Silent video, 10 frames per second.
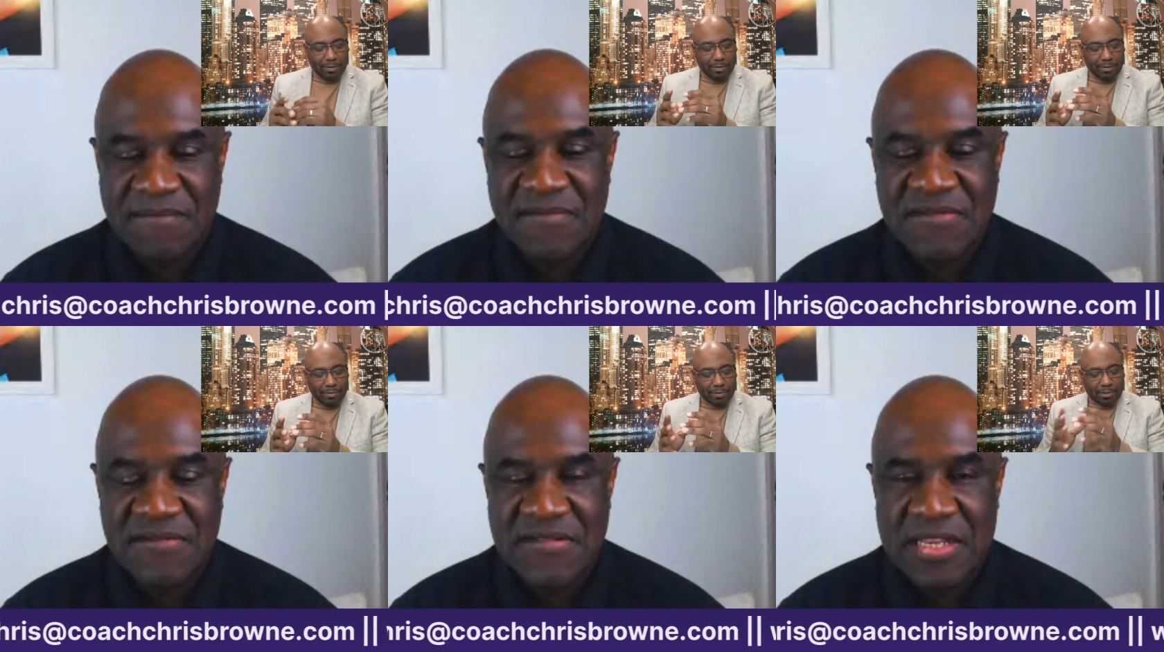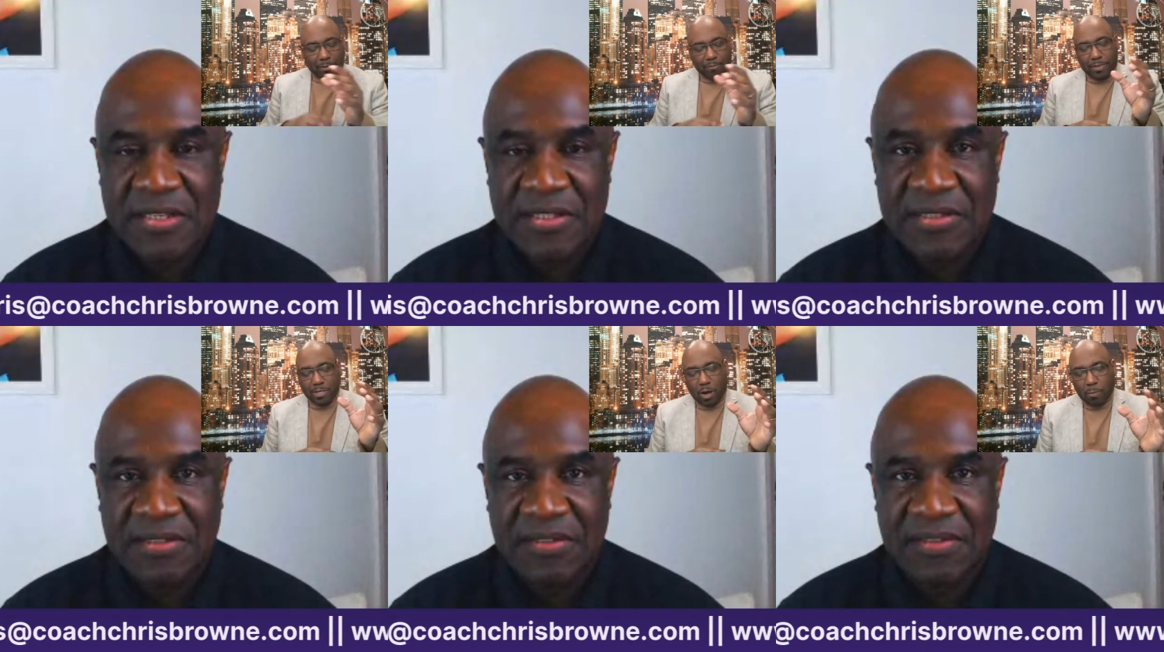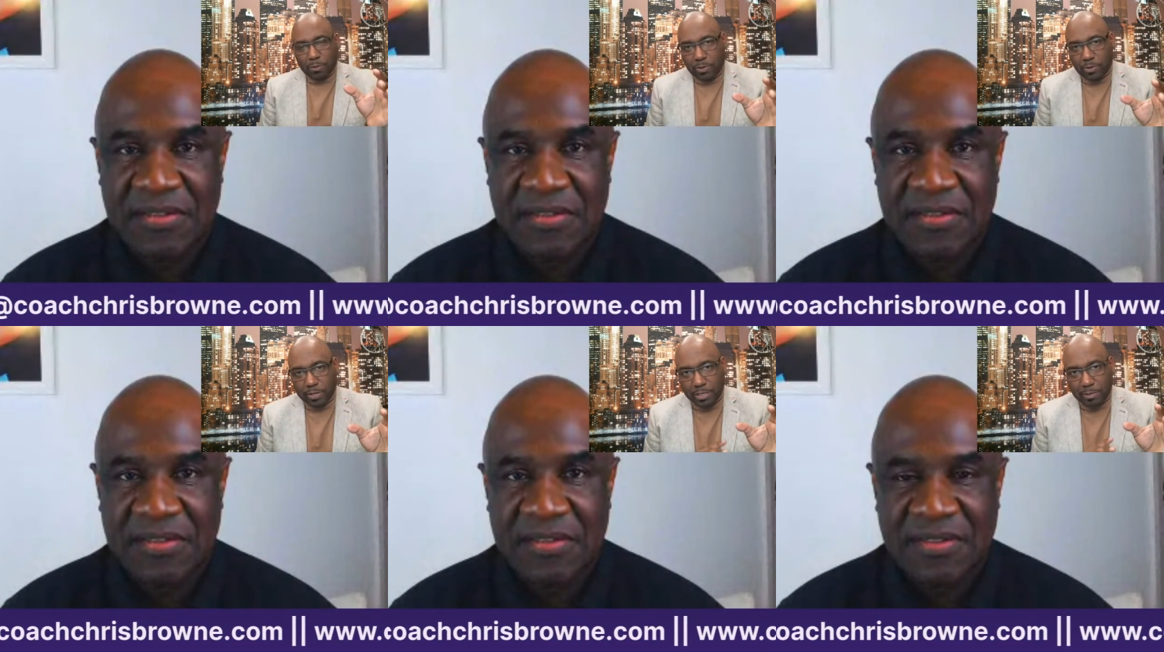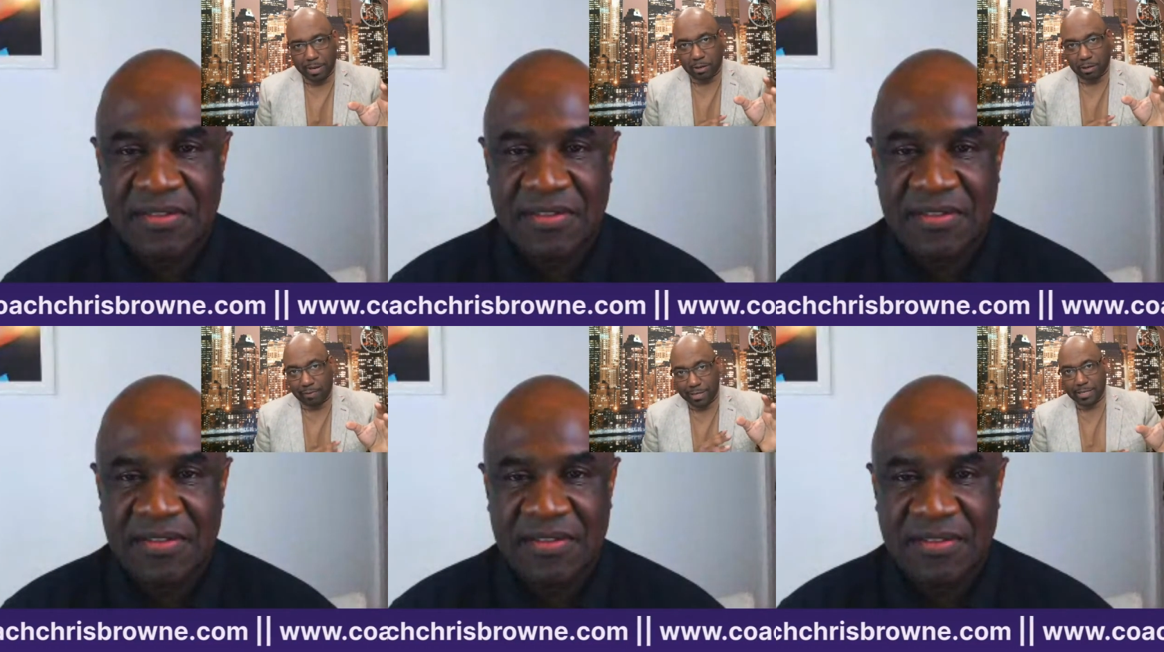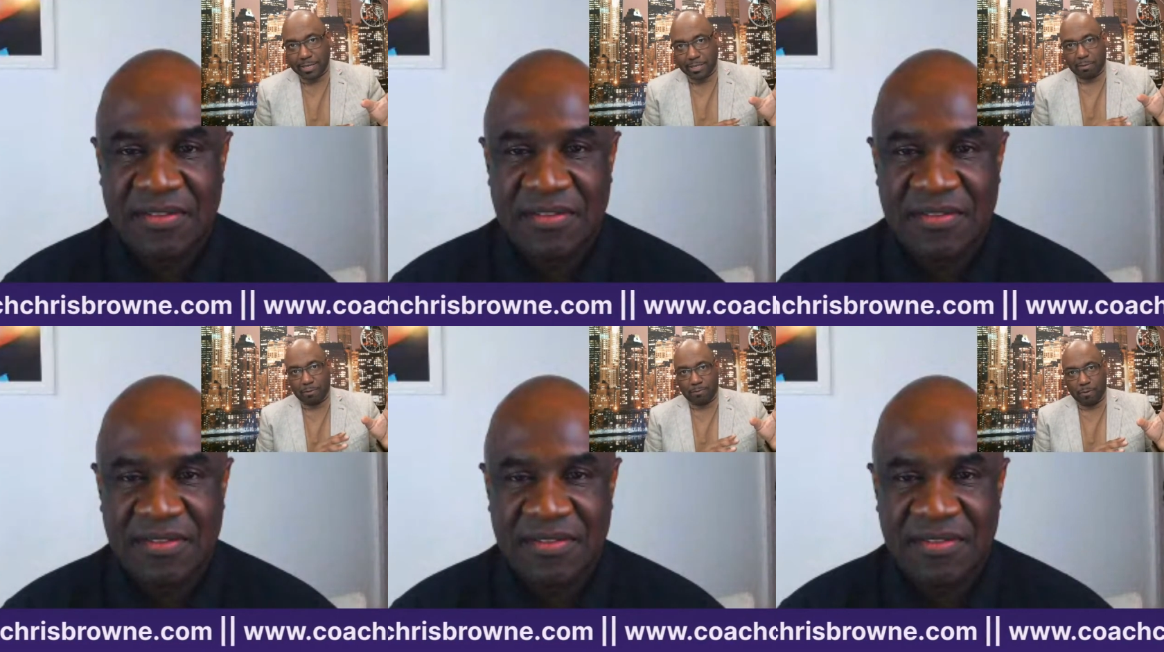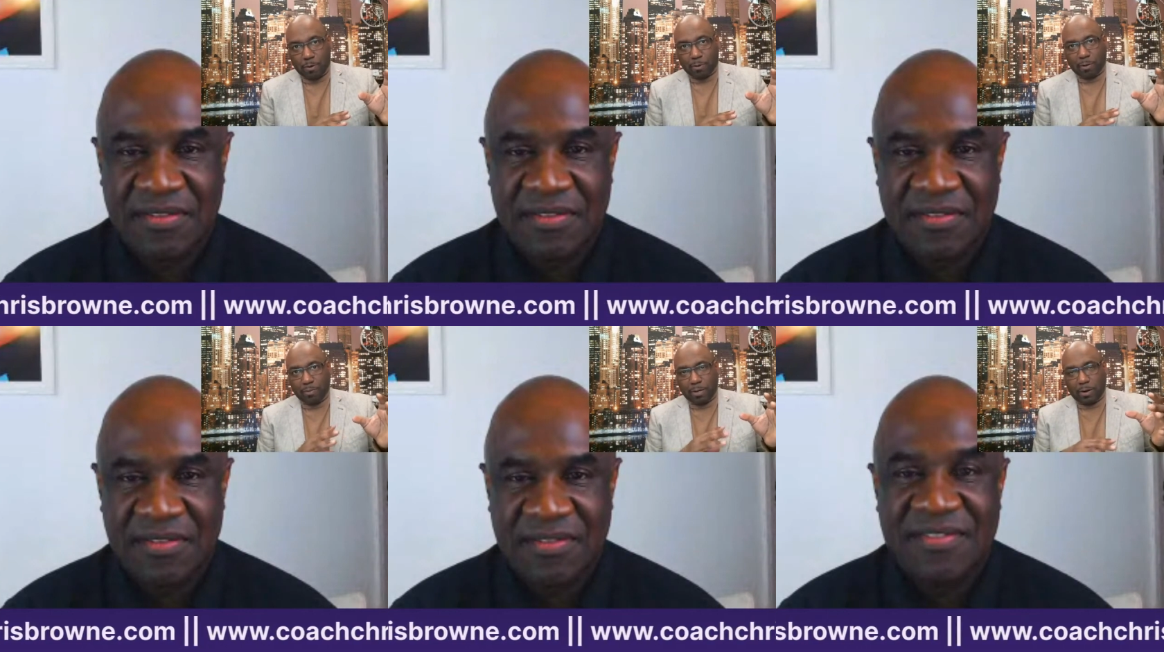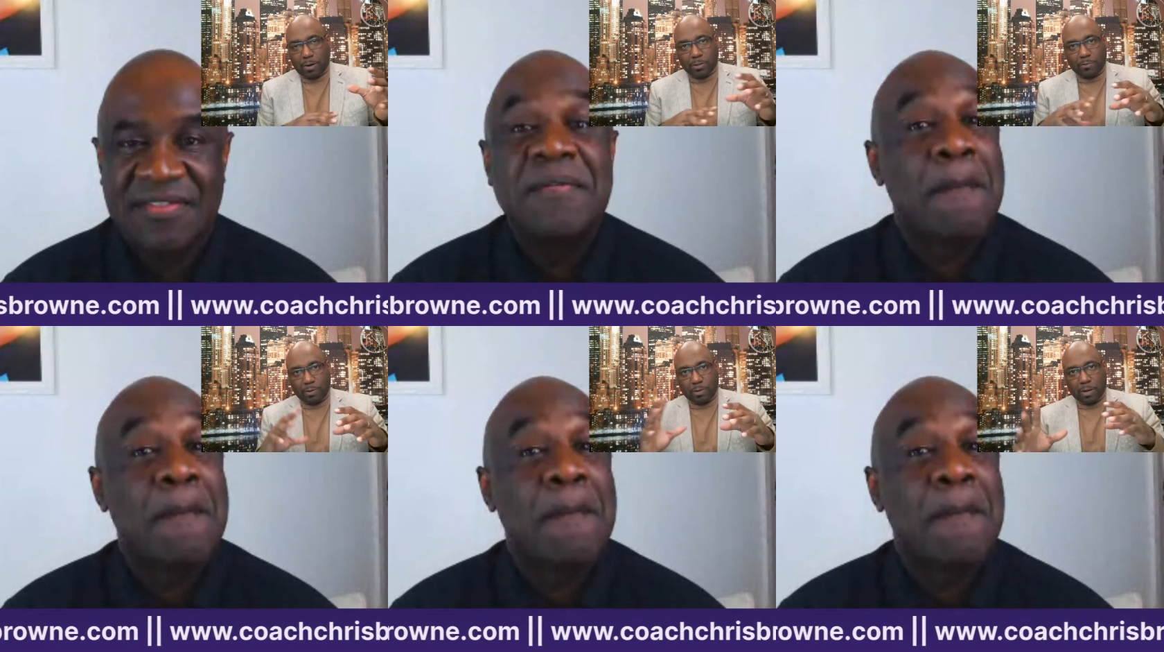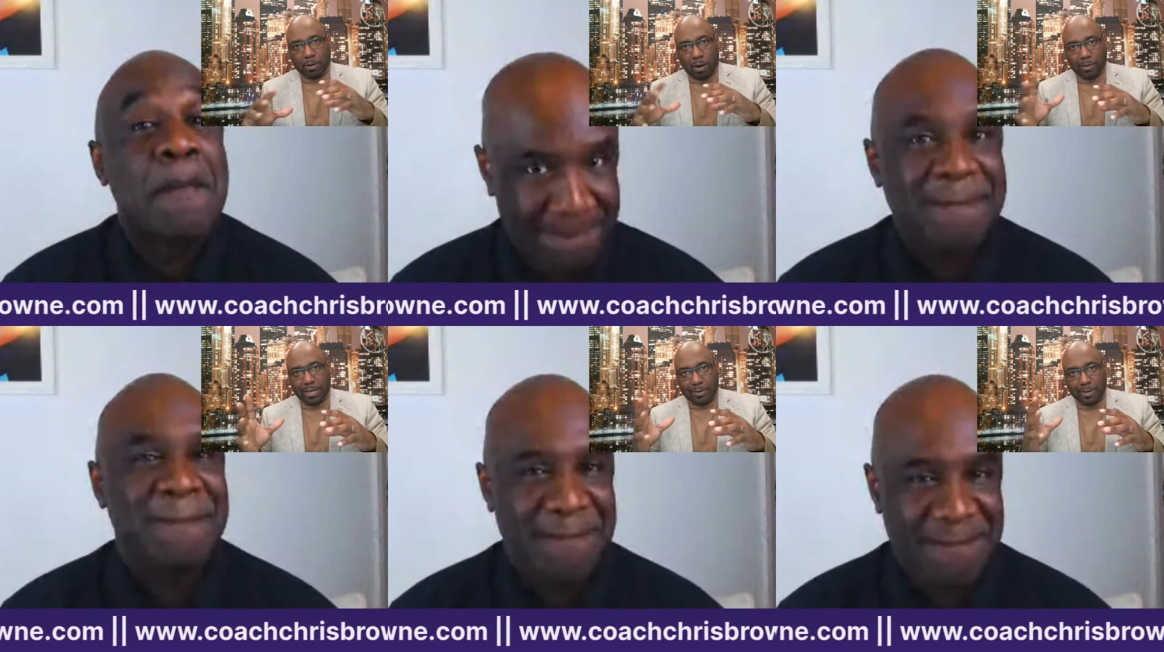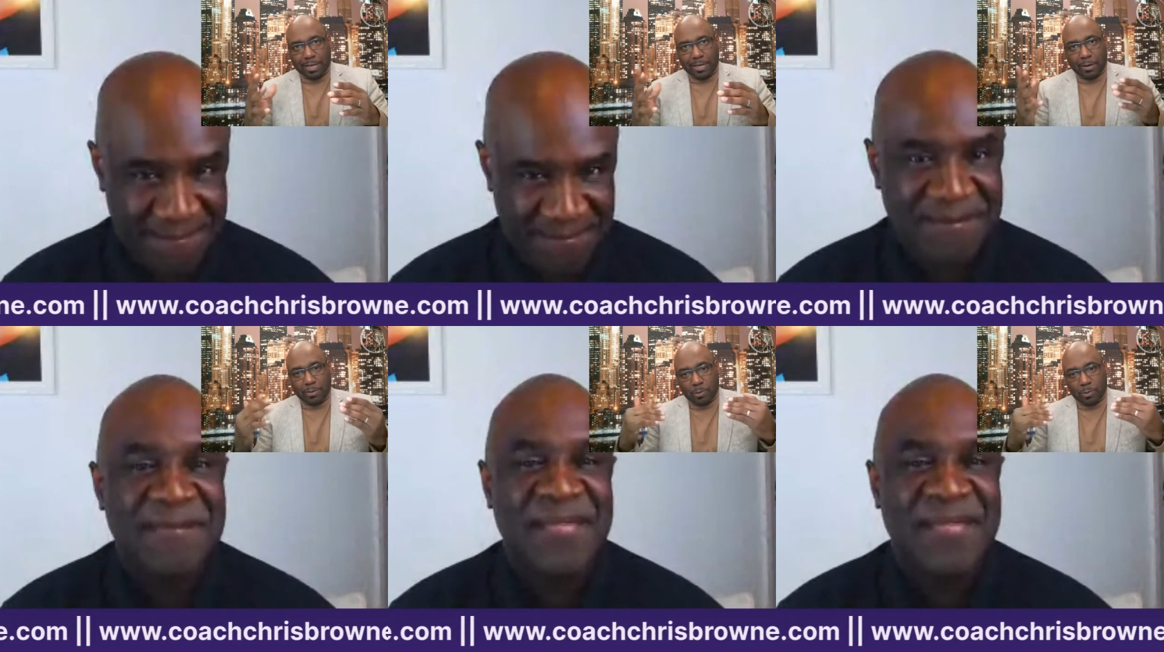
Speaker 1: some of these opportunities may not have existed before, but because of all the lockdown is and the world